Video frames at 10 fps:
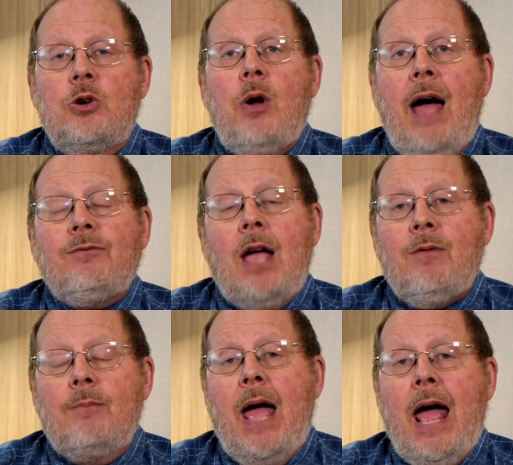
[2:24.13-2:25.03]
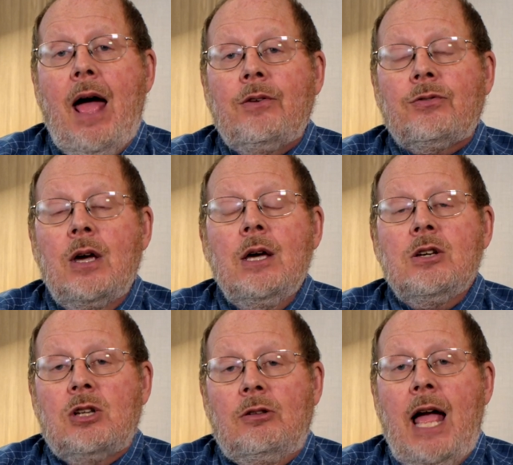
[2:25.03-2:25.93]
So you have to have a mask
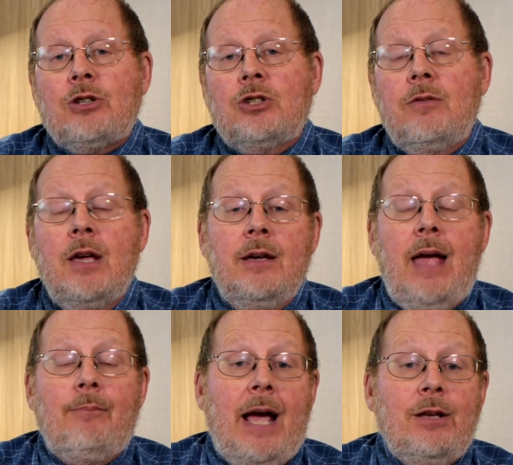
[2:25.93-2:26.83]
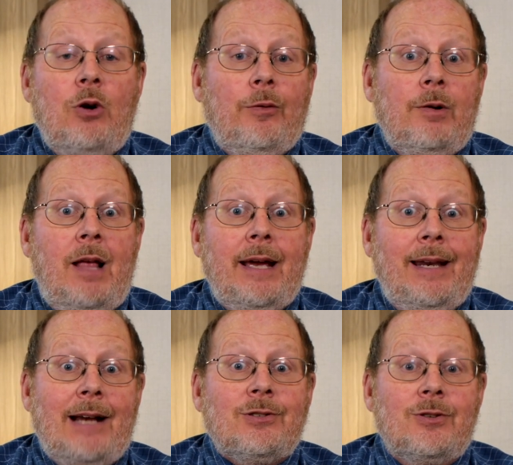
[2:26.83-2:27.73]
selection that might go from like
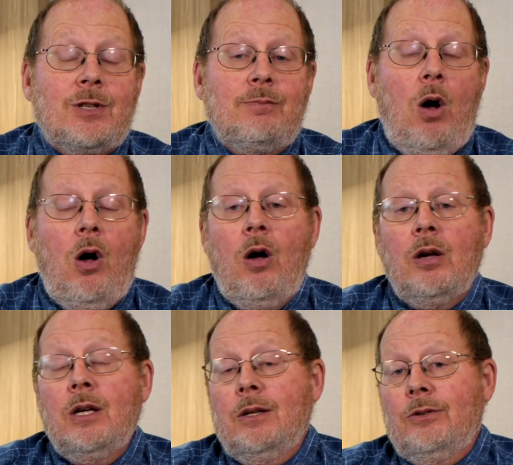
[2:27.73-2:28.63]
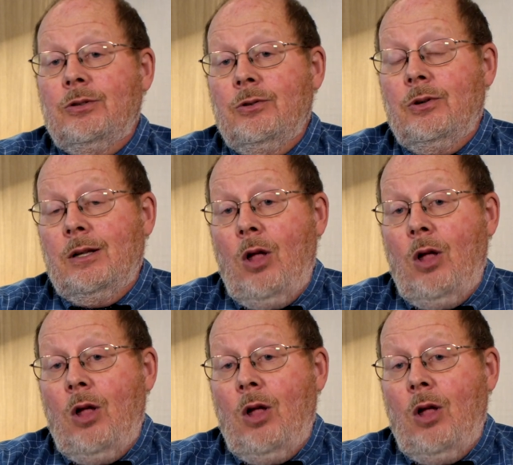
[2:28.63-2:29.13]
an extra small to a